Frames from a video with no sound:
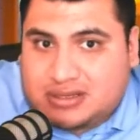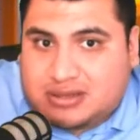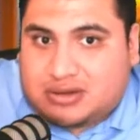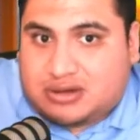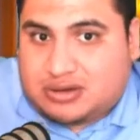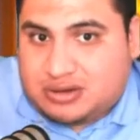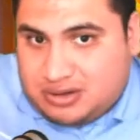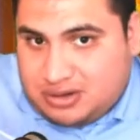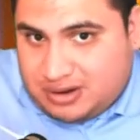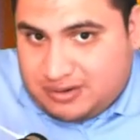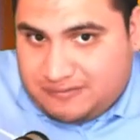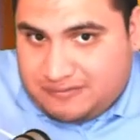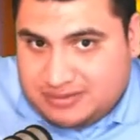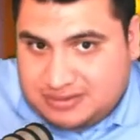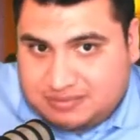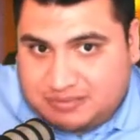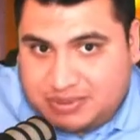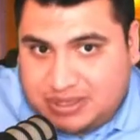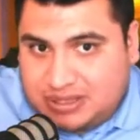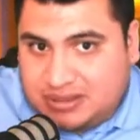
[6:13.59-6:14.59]
Good offense
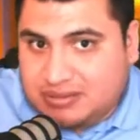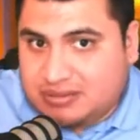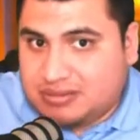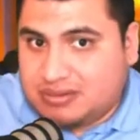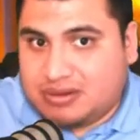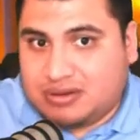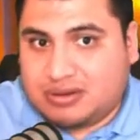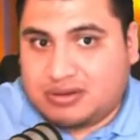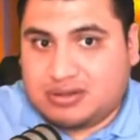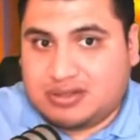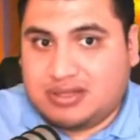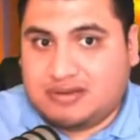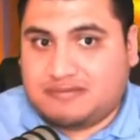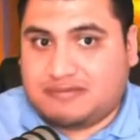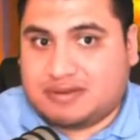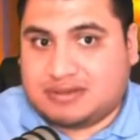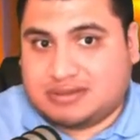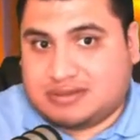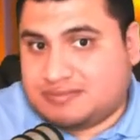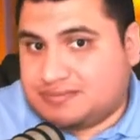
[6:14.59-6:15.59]
beat good
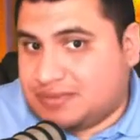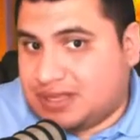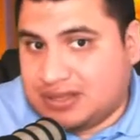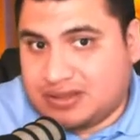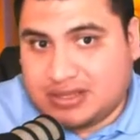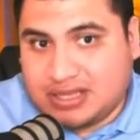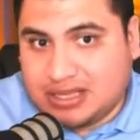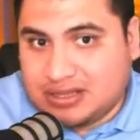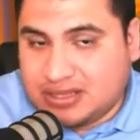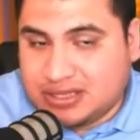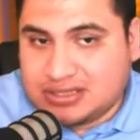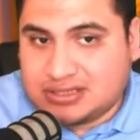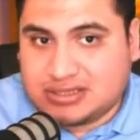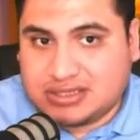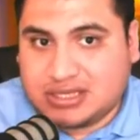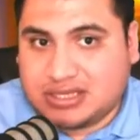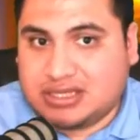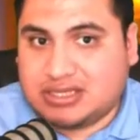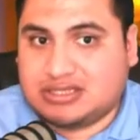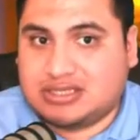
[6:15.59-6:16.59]
defense in this
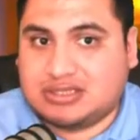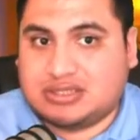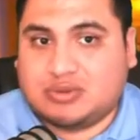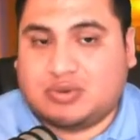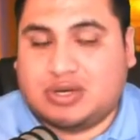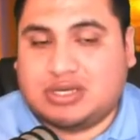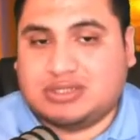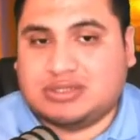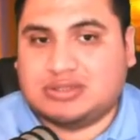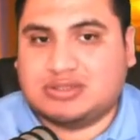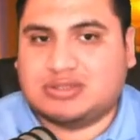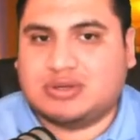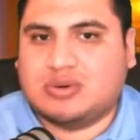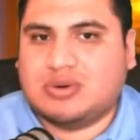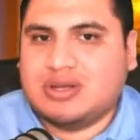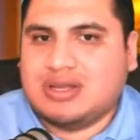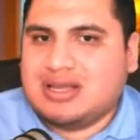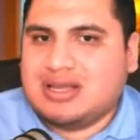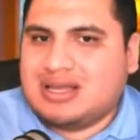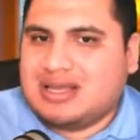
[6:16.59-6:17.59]
situation. So
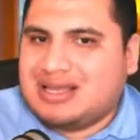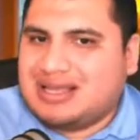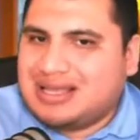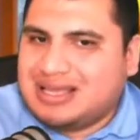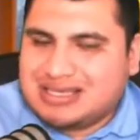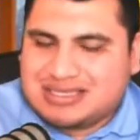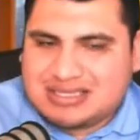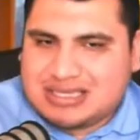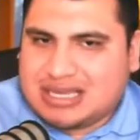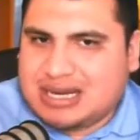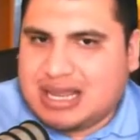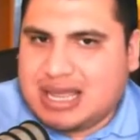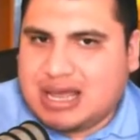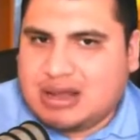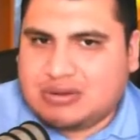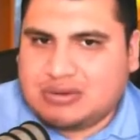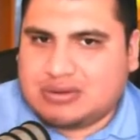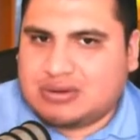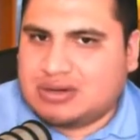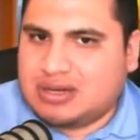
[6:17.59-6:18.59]
it's not a
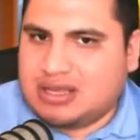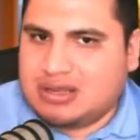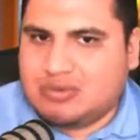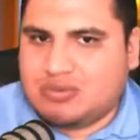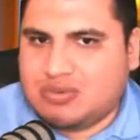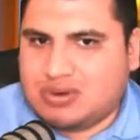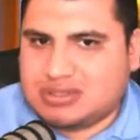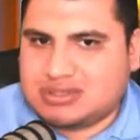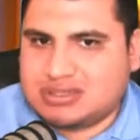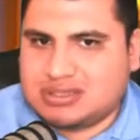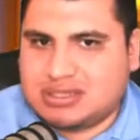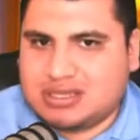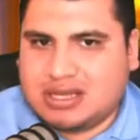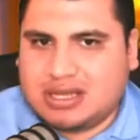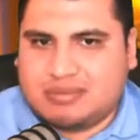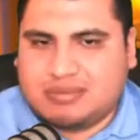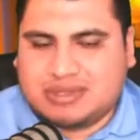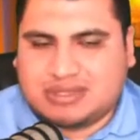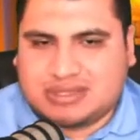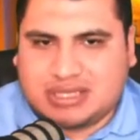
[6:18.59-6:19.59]
howler. It wasn't a
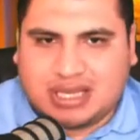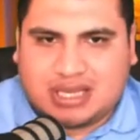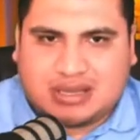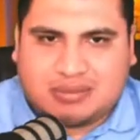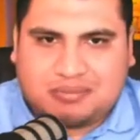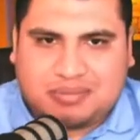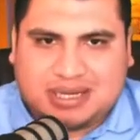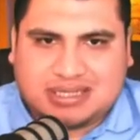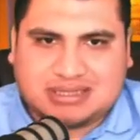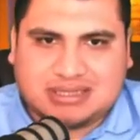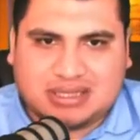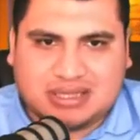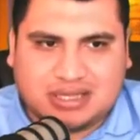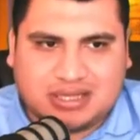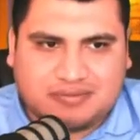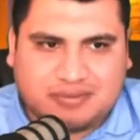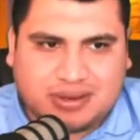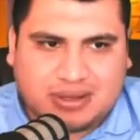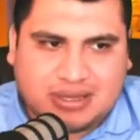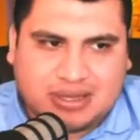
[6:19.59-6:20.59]
mistake by
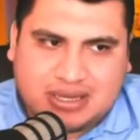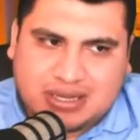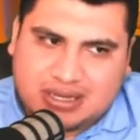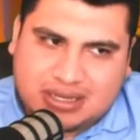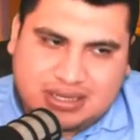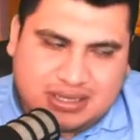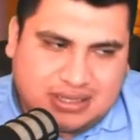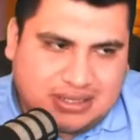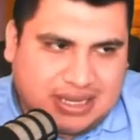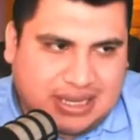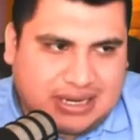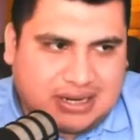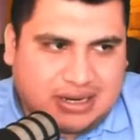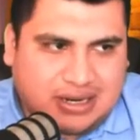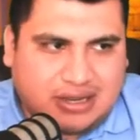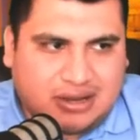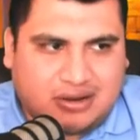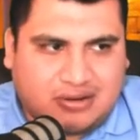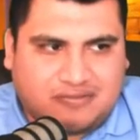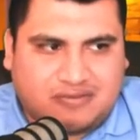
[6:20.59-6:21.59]
Saliba. We got to
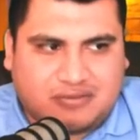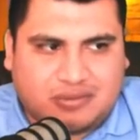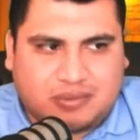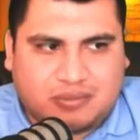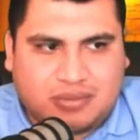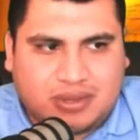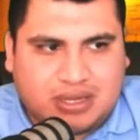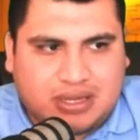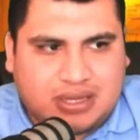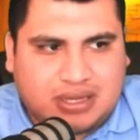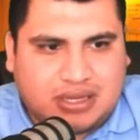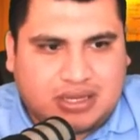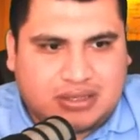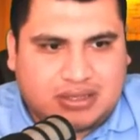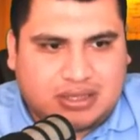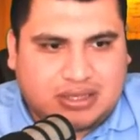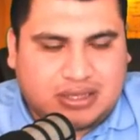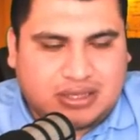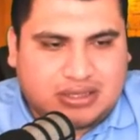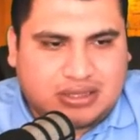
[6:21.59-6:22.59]
lay off of him. He
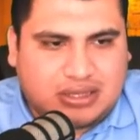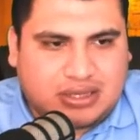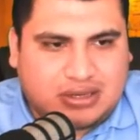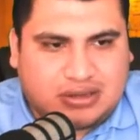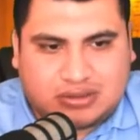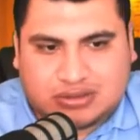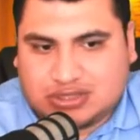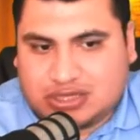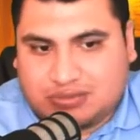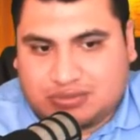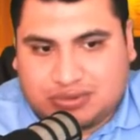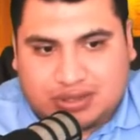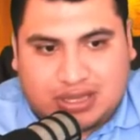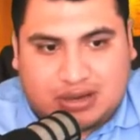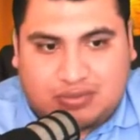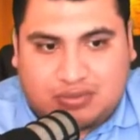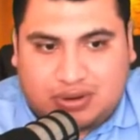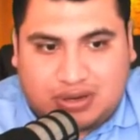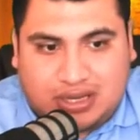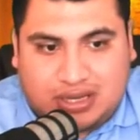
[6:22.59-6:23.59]
did a good job on that
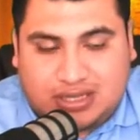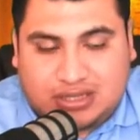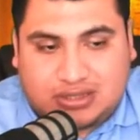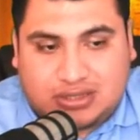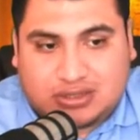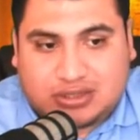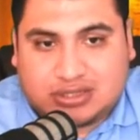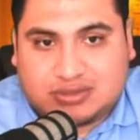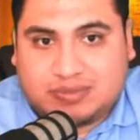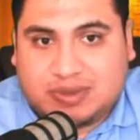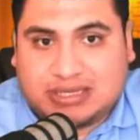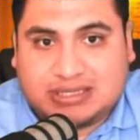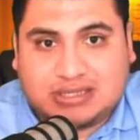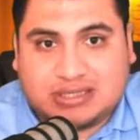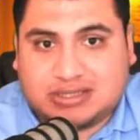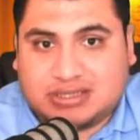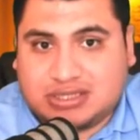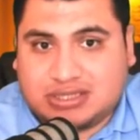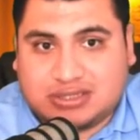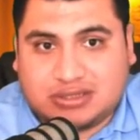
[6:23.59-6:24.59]
one. He took this best
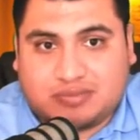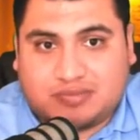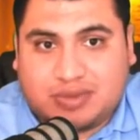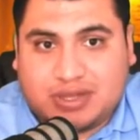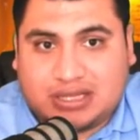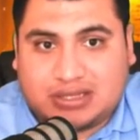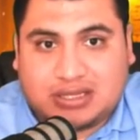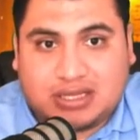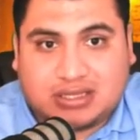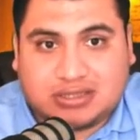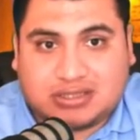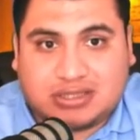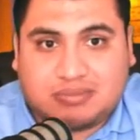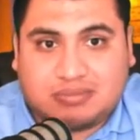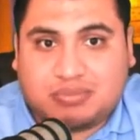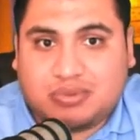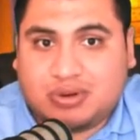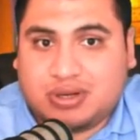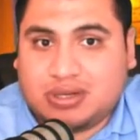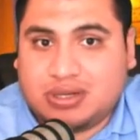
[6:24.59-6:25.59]
decision. At some
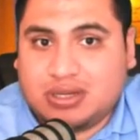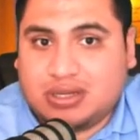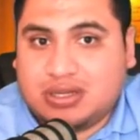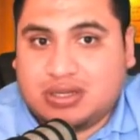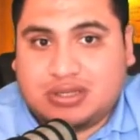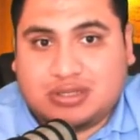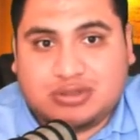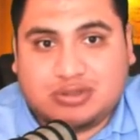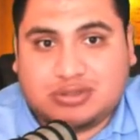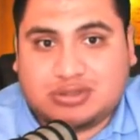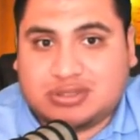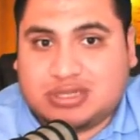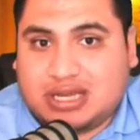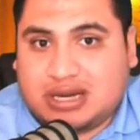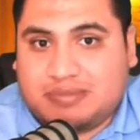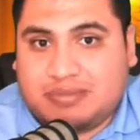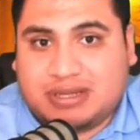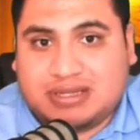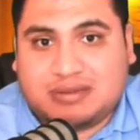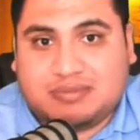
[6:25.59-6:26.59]
point, you just got to
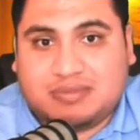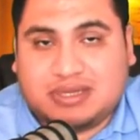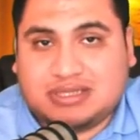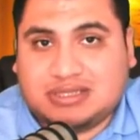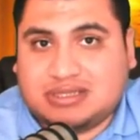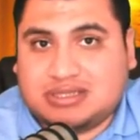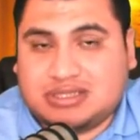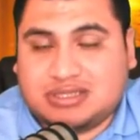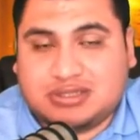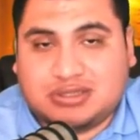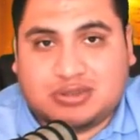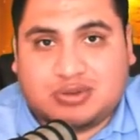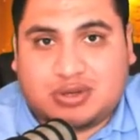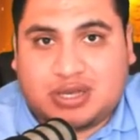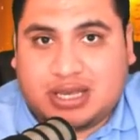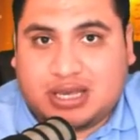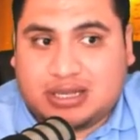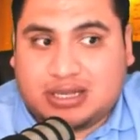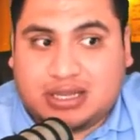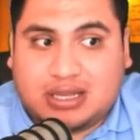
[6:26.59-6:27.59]
make the best decision you
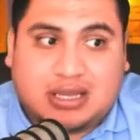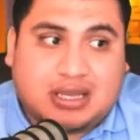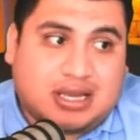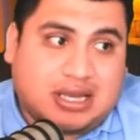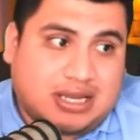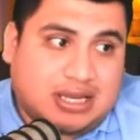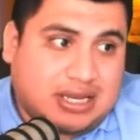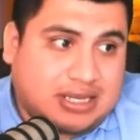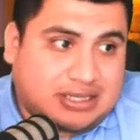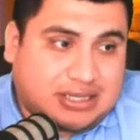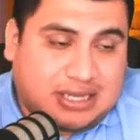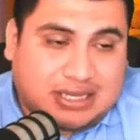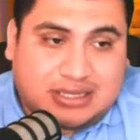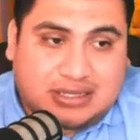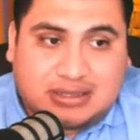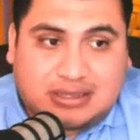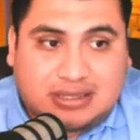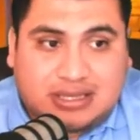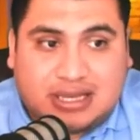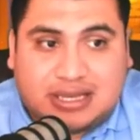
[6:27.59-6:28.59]
can. At the end of
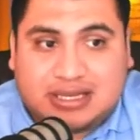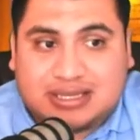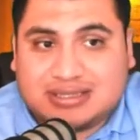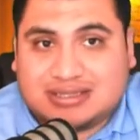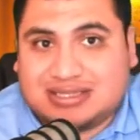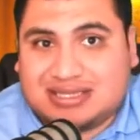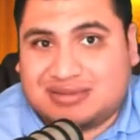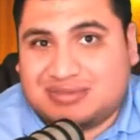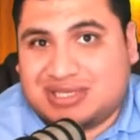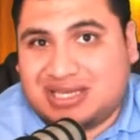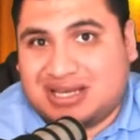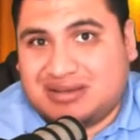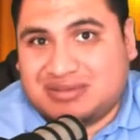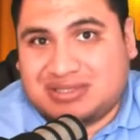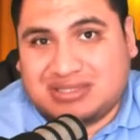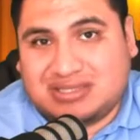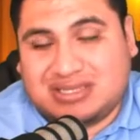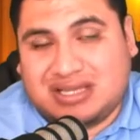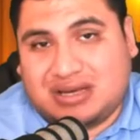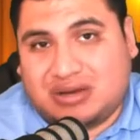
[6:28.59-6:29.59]
the day, sometimes
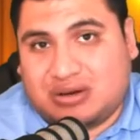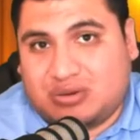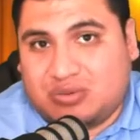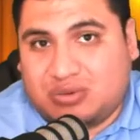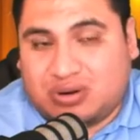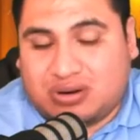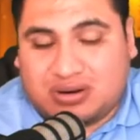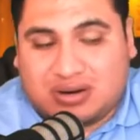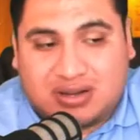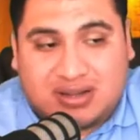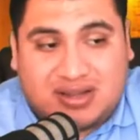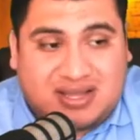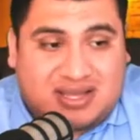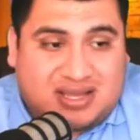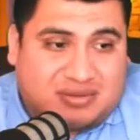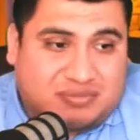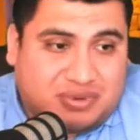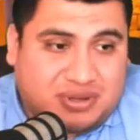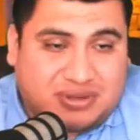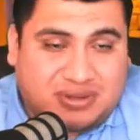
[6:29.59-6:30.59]
it's not going to work,
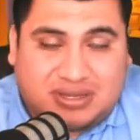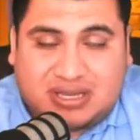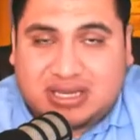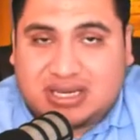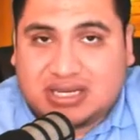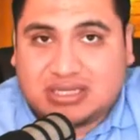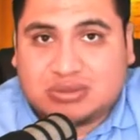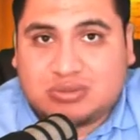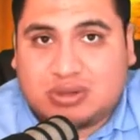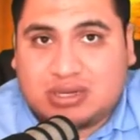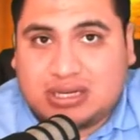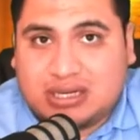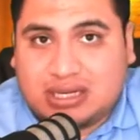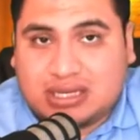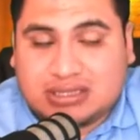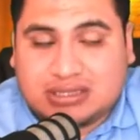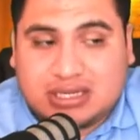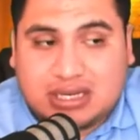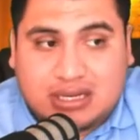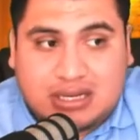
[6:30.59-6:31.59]
but it is what it
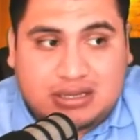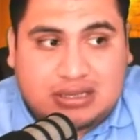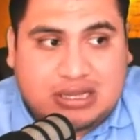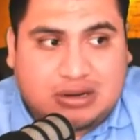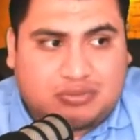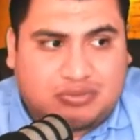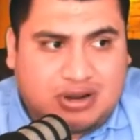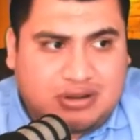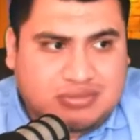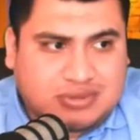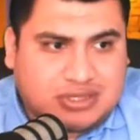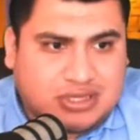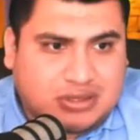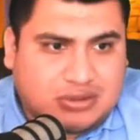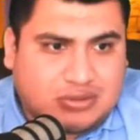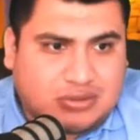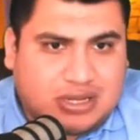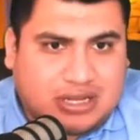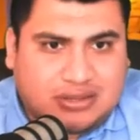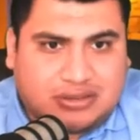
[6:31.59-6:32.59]
is. Now
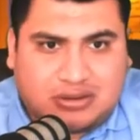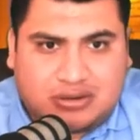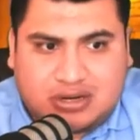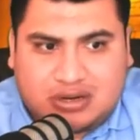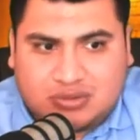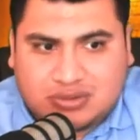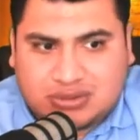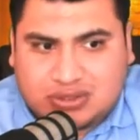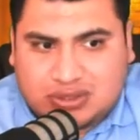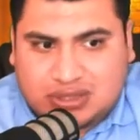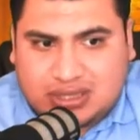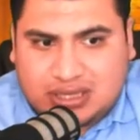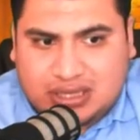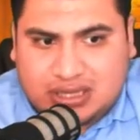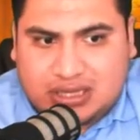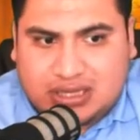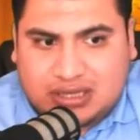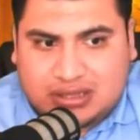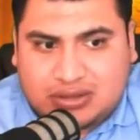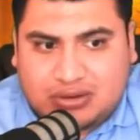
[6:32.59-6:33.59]
Ramsdale, I thought he was going to
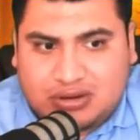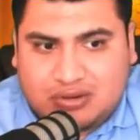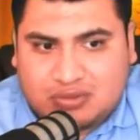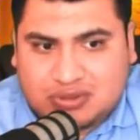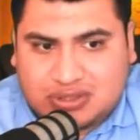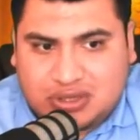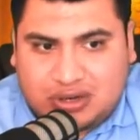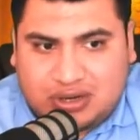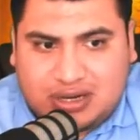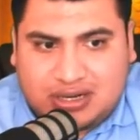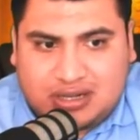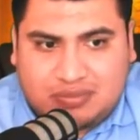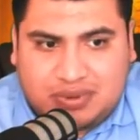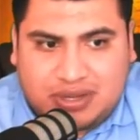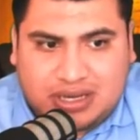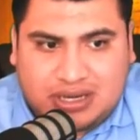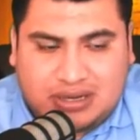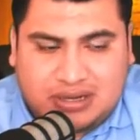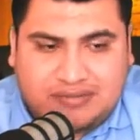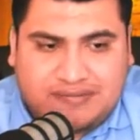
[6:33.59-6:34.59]
get. I thought he was hurt in the
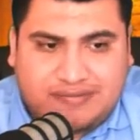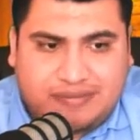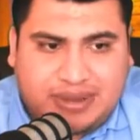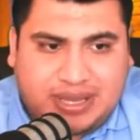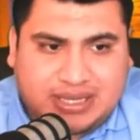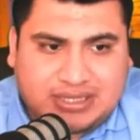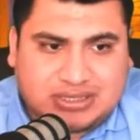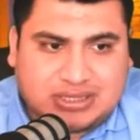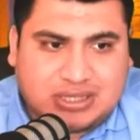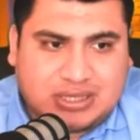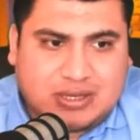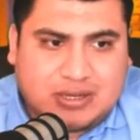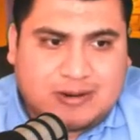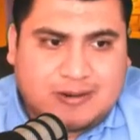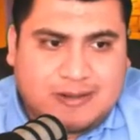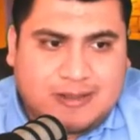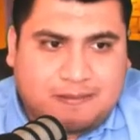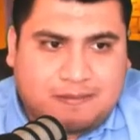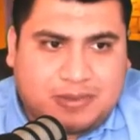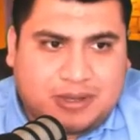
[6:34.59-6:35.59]
beginning of the match,
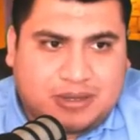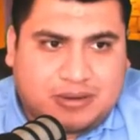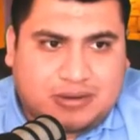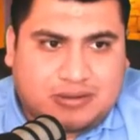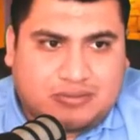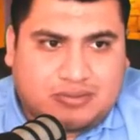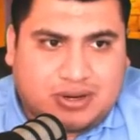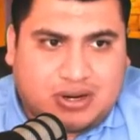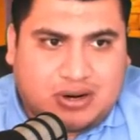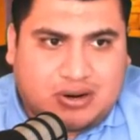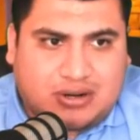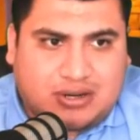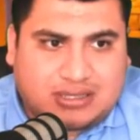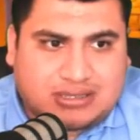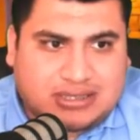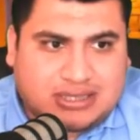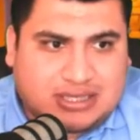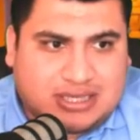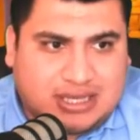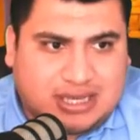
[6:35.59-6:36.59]
but regardless,
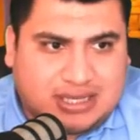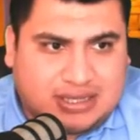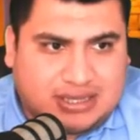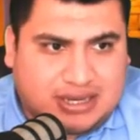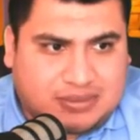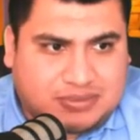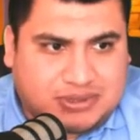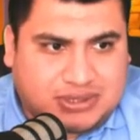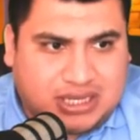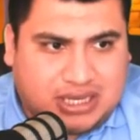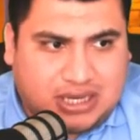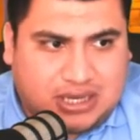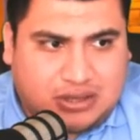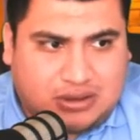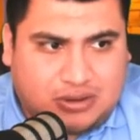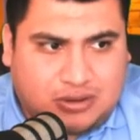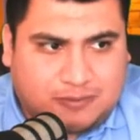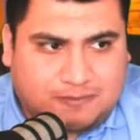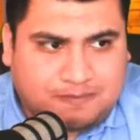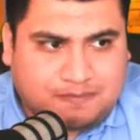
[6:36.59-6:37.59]
he ended up staying
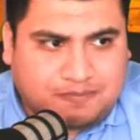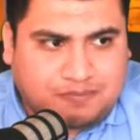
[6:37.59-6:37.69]
on,